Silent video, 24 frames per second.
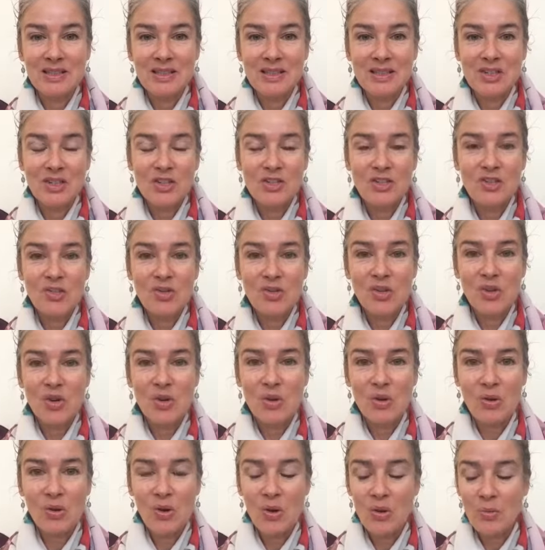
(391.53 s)

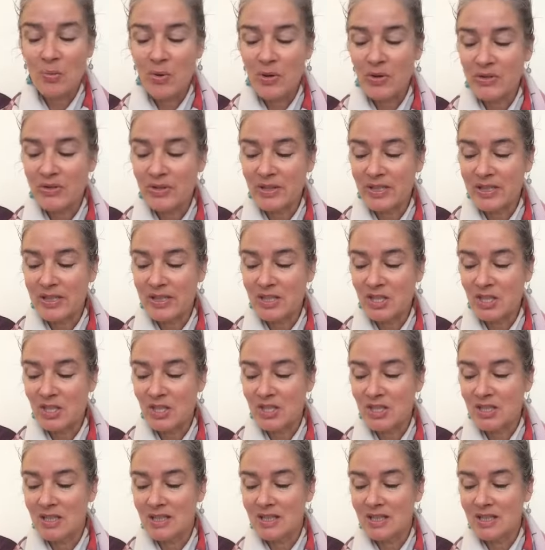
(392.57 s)
control or bondage?